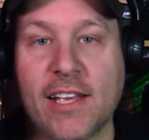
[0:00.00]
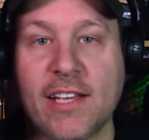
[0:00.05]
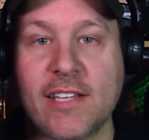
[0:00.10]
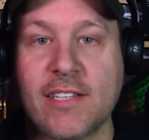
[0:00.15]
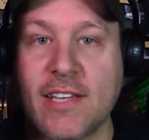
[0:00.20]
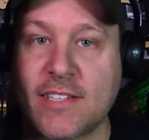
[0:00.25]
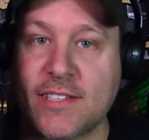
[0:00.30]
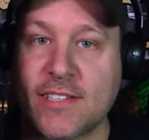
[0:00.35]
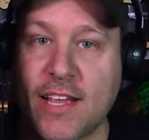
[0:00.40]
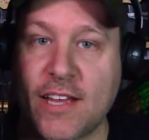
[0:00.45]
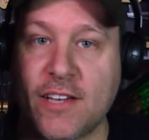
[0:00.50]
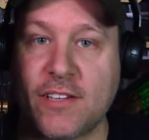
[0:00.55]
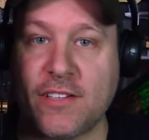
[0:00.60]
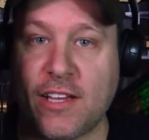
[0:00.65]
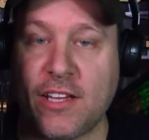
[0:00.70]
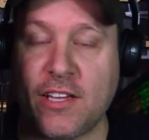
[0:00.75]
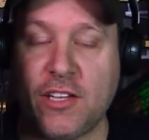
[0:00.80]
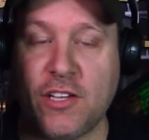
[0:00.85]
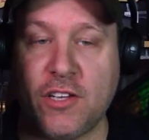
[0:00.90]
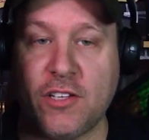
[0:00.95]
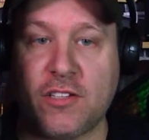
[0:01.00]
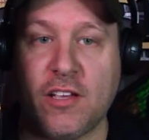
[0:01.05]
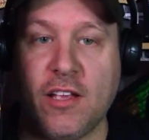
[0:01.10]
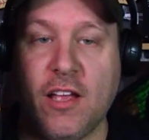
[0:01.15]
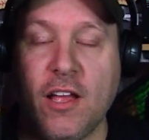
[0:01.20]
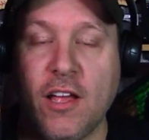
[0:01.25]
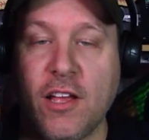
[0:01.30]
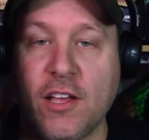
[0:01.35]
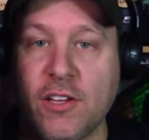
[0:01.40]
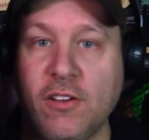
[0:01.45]
It's essentially you
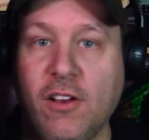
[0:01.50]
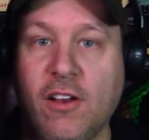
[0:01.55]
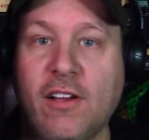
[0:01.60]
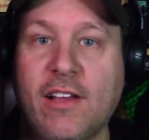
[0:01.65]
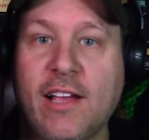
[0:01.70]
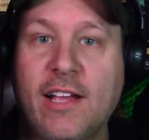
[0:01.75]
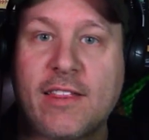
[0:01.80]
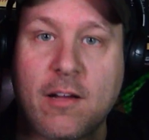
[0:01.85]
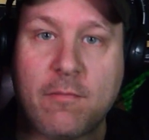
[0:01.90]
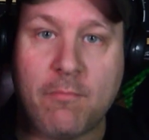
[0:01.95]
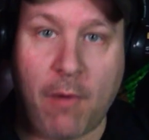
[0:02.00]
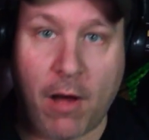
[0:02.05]
you look at the